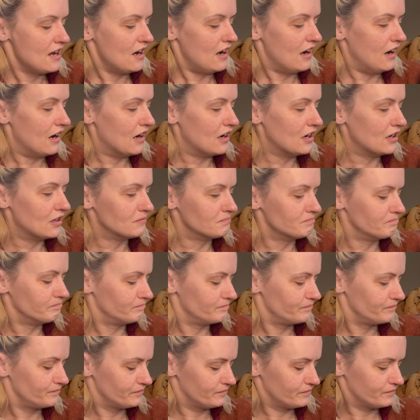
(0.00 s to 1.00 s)
Um,
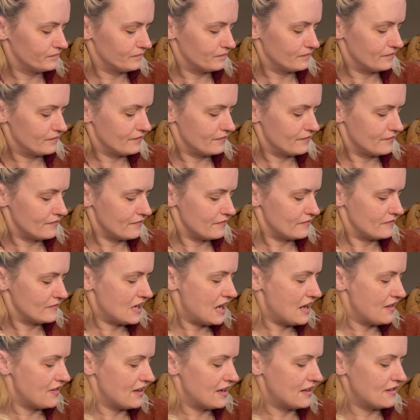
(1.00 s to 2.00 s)

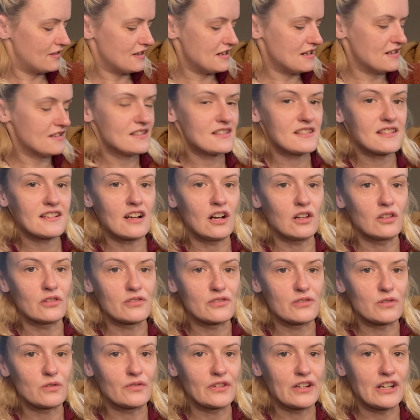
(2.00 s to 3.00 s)
and then these
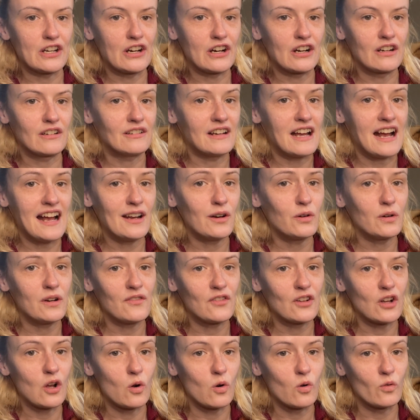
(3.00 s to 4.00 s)
colors over here. I don't
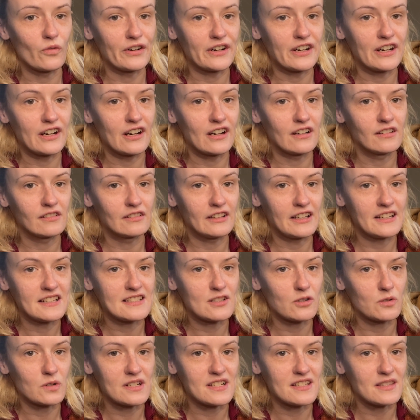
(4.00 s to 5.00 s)
even go over here, like
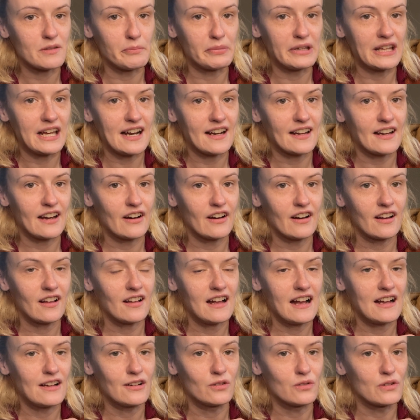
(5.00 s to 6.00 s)
towards the black area.
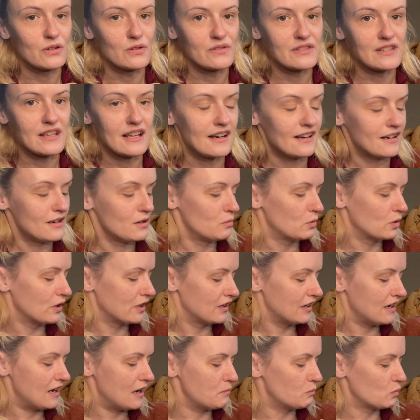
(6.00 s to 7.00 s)
I don't use that
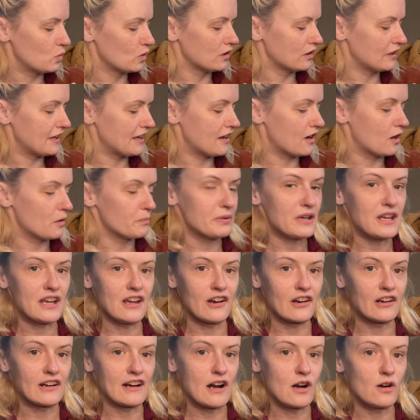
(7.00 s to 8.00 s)
anymore. I'm more like up
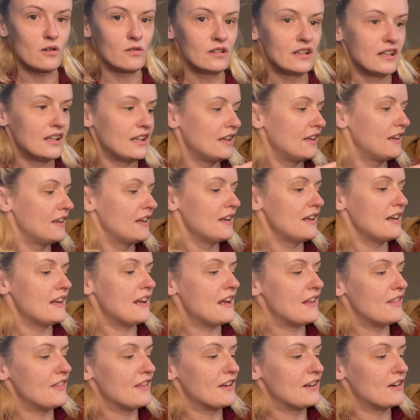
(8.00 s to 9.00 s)
here now.
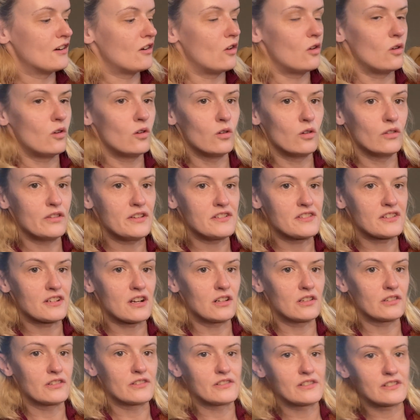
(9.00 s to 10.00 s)
And then all these
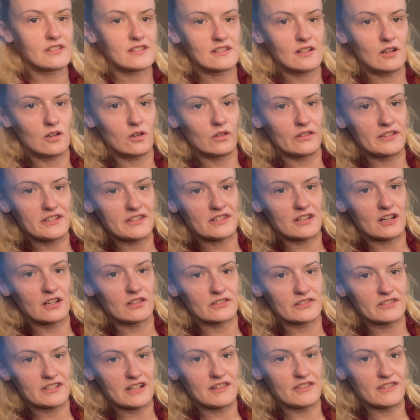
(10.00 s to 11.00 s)
colors
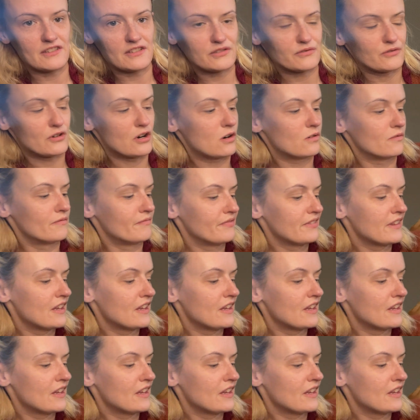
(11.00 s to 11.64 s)
in this row.